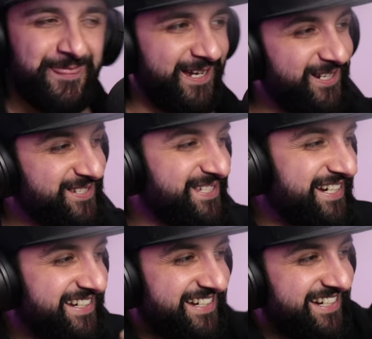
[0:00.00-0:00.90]
It looks
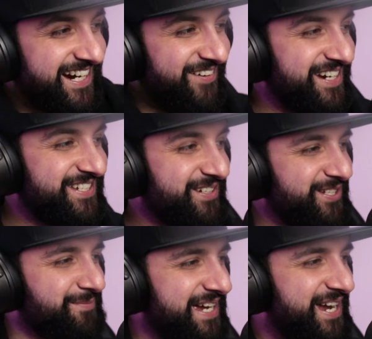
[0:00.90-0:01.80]
sick. I want to do. Oh,
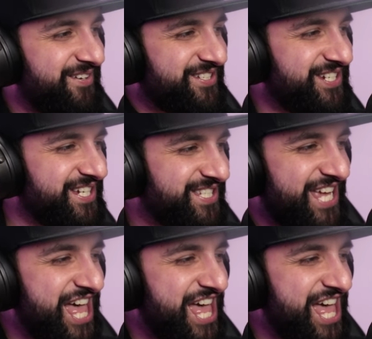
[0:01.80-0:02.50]
look at my hairy chest.